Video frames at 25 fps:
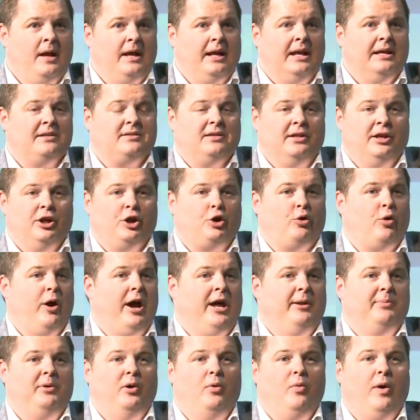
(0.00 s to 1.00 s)
It's an
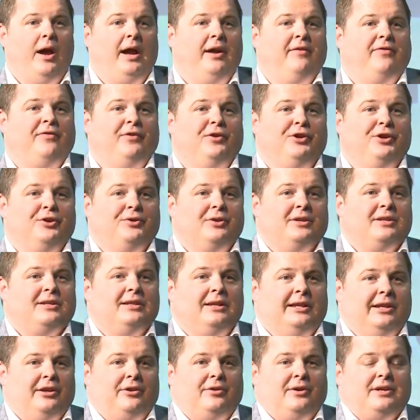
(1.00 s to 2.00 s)
incredible way for you to
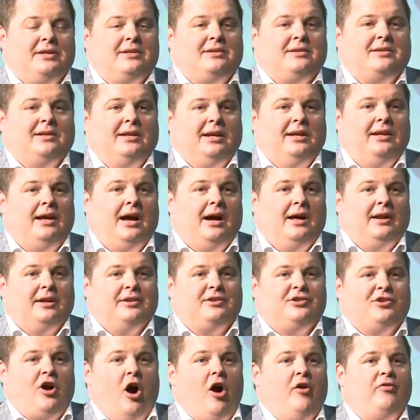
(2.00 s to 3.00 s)
literally sit on a
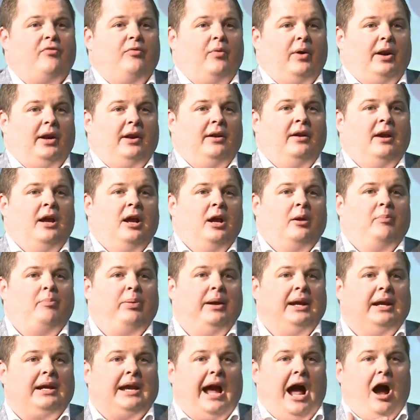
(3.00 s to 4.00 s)
software,
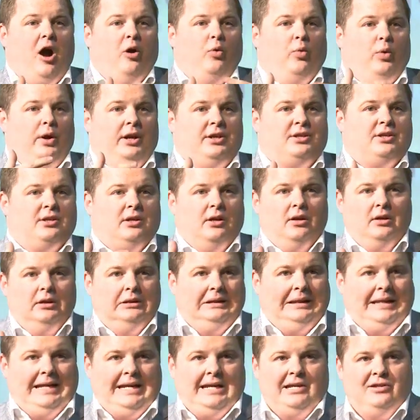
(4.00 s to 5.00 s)
pick out which
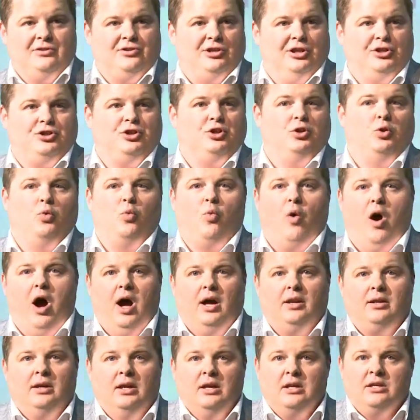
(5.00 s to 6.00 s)
liens that you
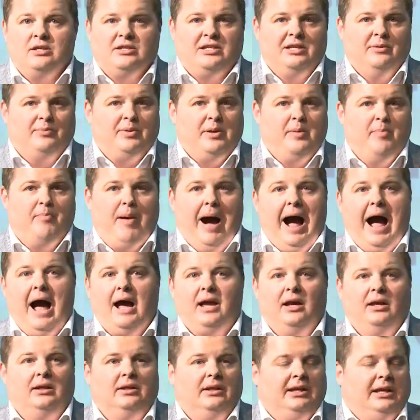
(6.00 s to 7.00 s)
want, simply
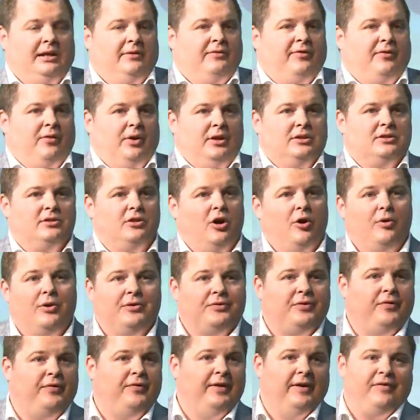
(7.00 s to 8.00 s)
buy a lien for as low
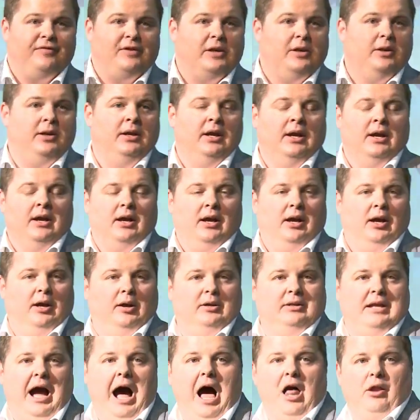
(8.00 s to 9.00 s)
as
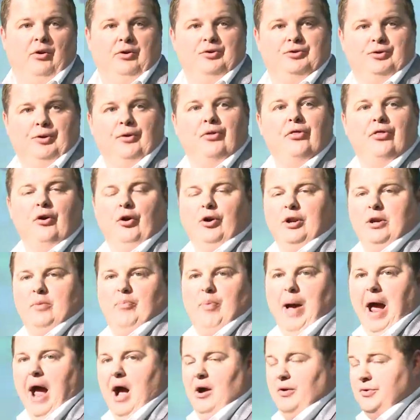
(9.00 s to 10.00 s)
$50 or 30
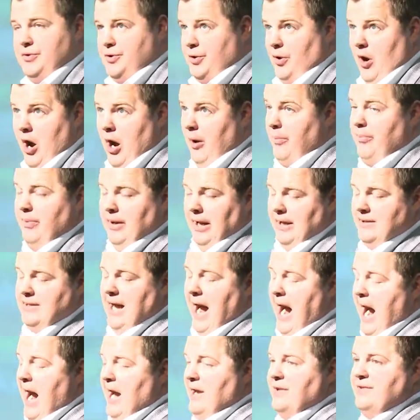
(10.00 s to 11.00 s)
pounds or up as
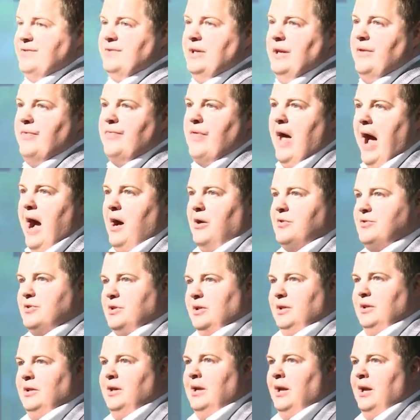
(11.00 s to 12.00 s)
high as
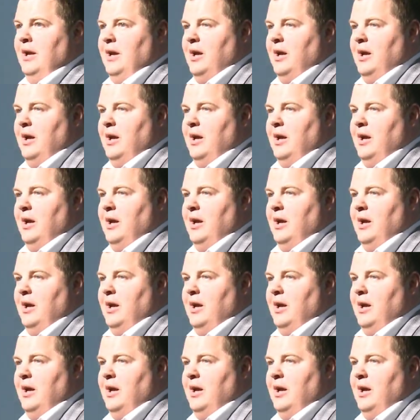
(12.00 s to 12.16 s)
10,000